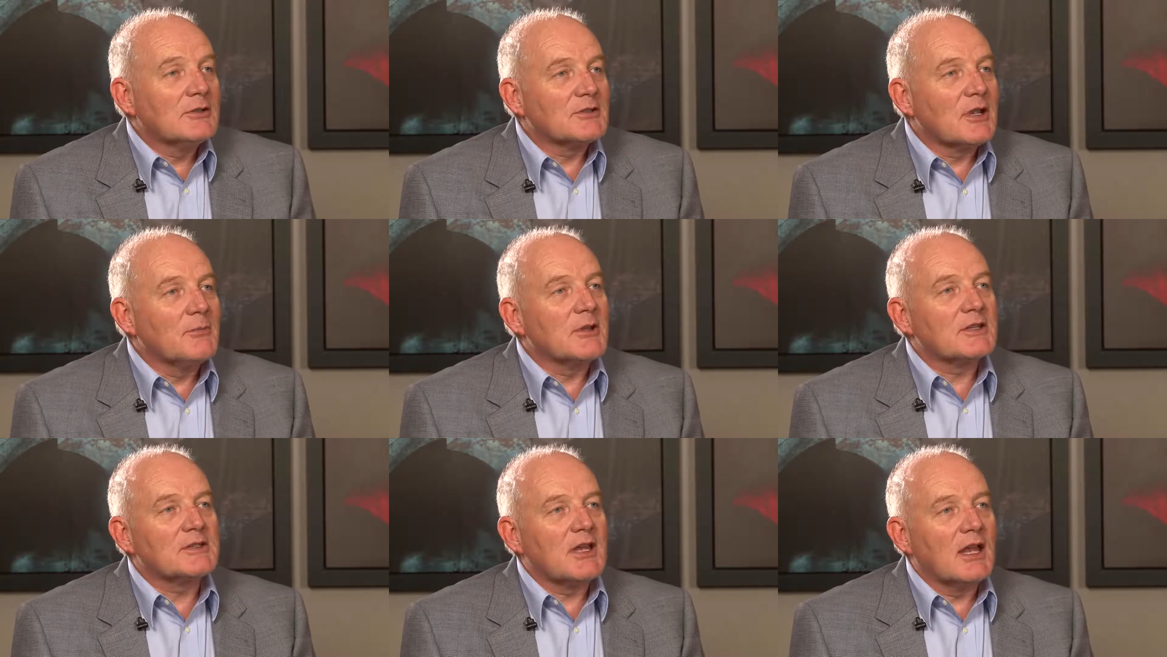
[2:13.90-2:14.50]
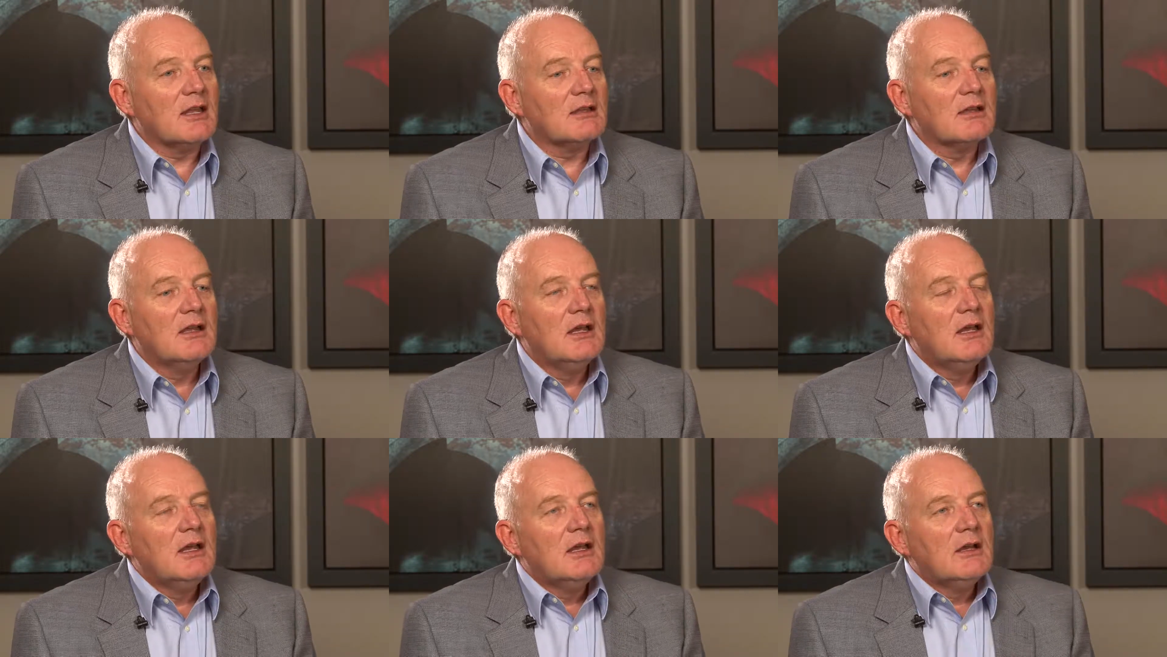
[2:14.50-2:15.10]
to some extent,
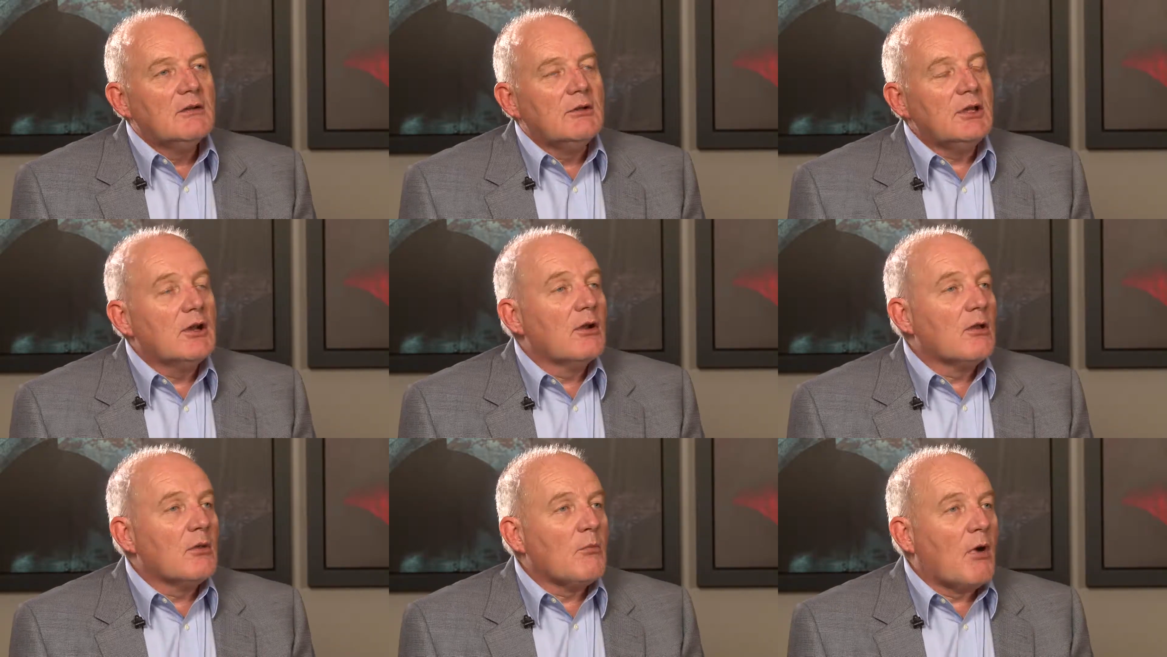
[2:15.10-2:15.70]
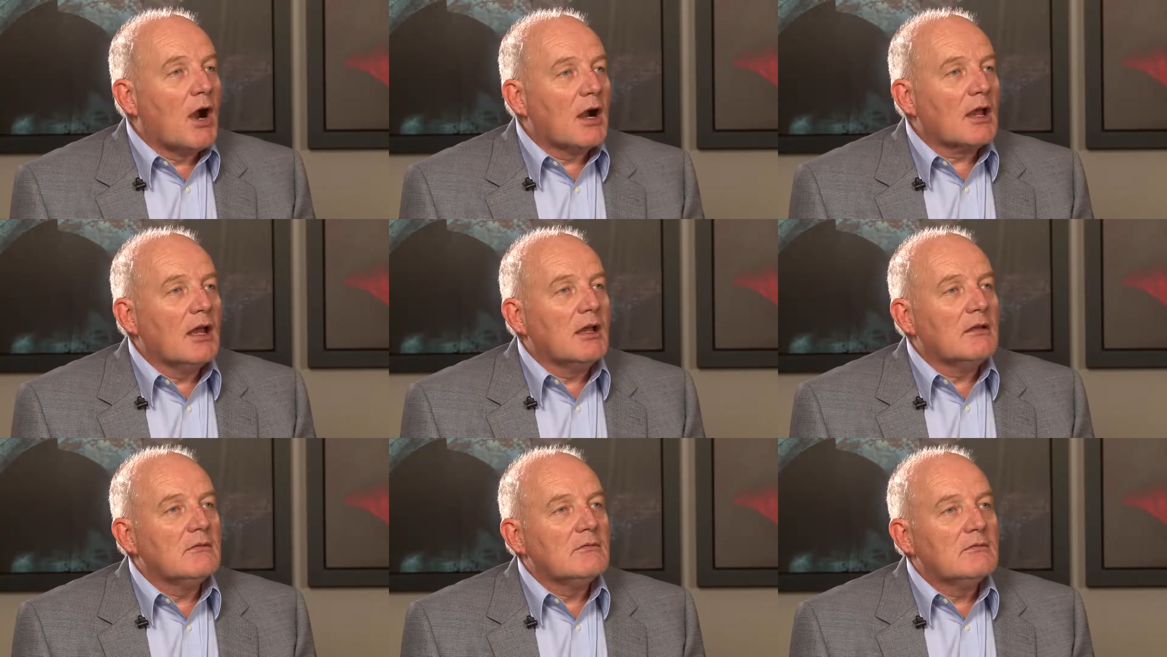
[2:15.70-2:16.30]
when you go to the
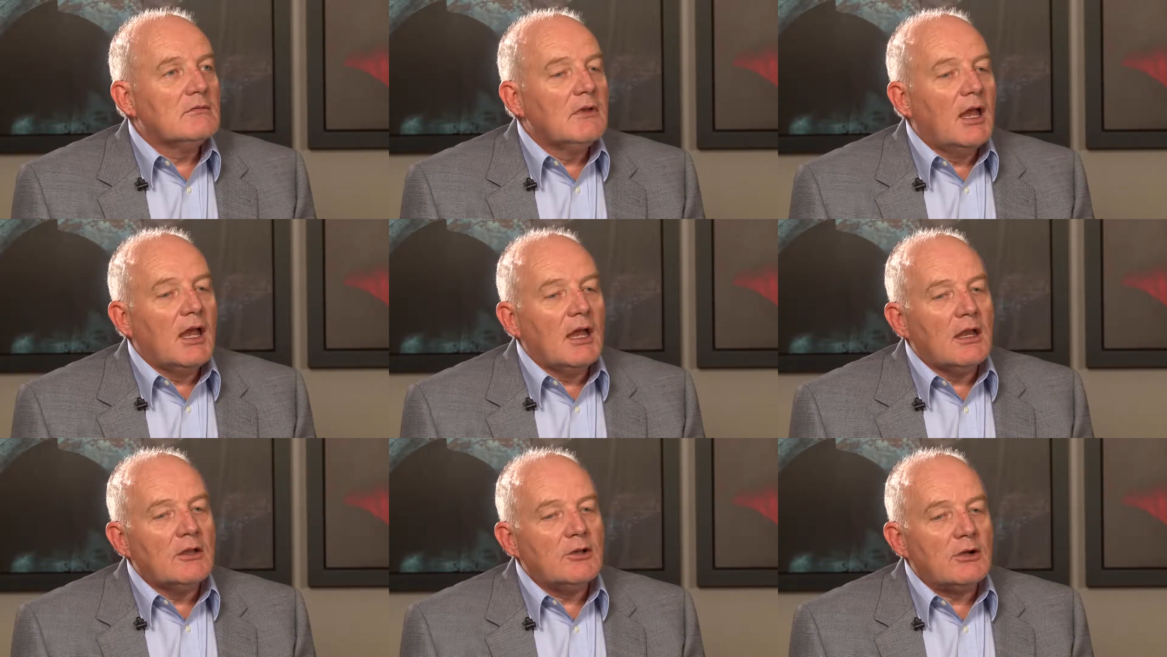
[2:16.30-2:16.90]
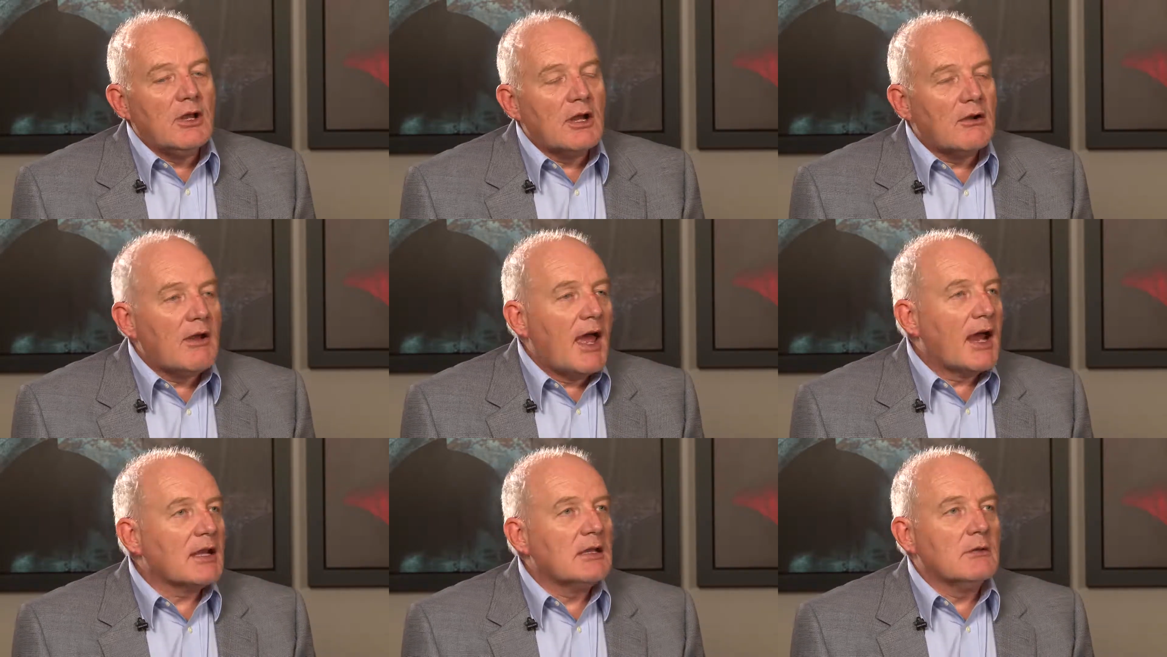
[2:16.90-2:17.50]
market and you're
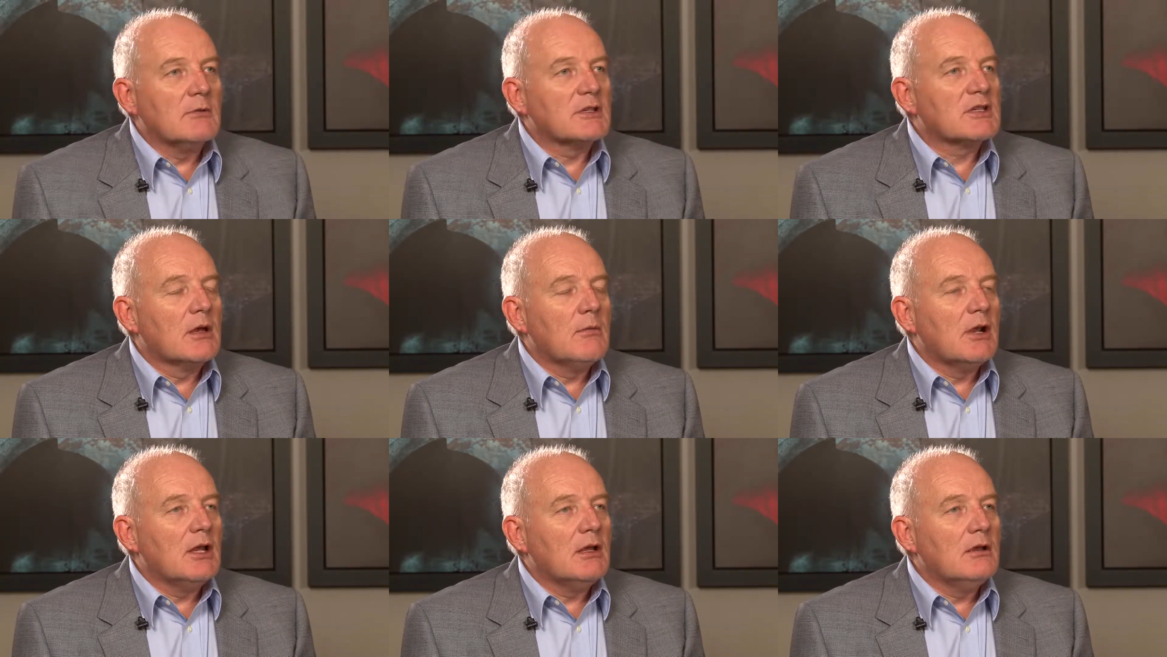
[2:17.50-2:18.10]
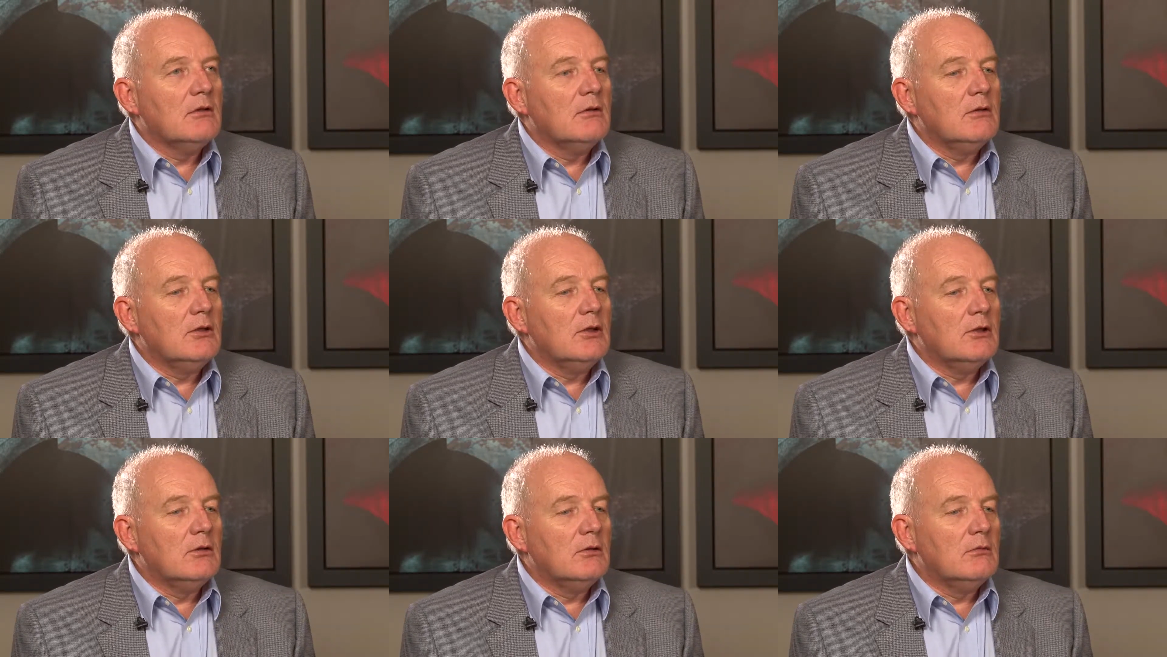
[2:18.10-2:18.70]
interacting with somebody who
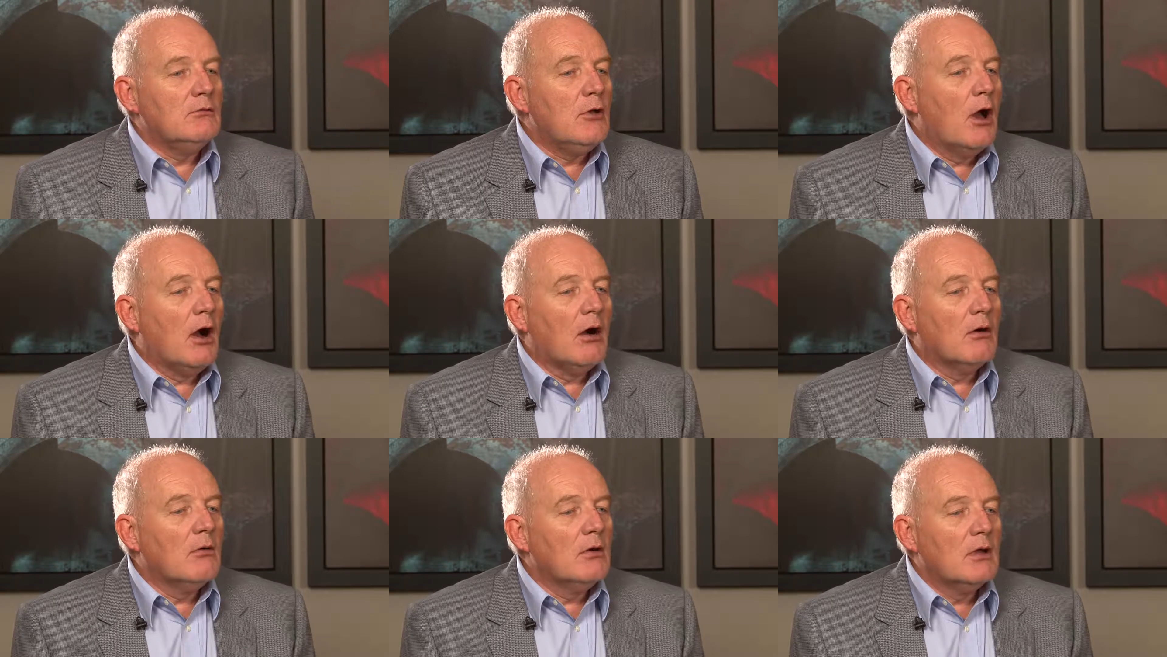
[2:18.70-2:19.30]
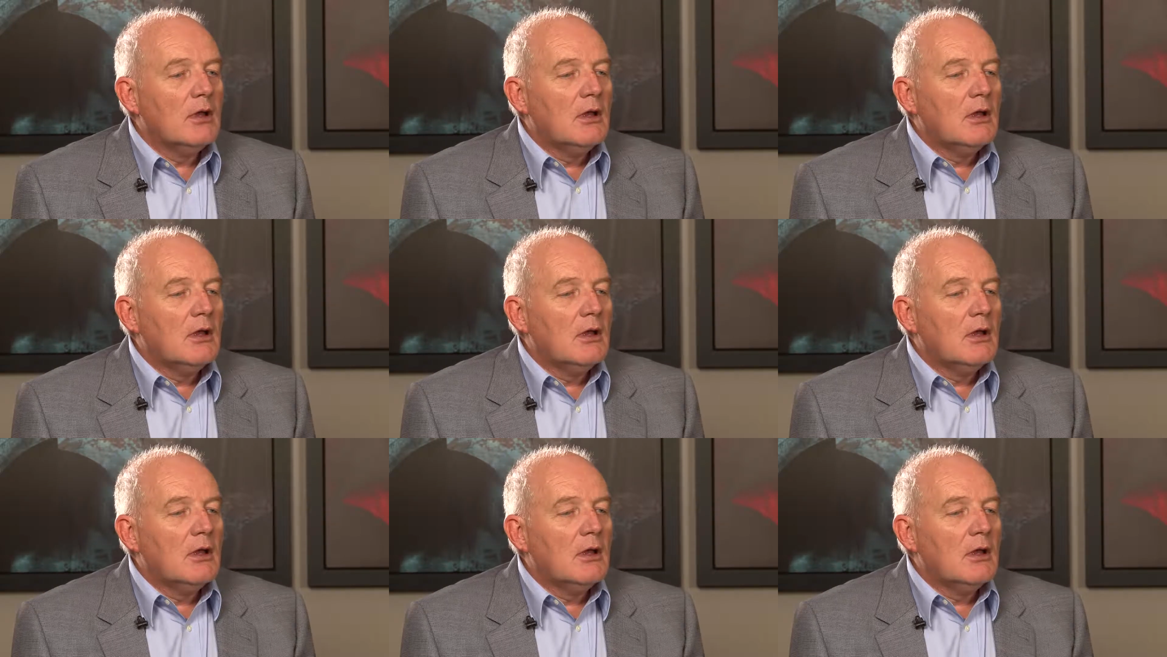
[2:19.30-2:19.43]
you know,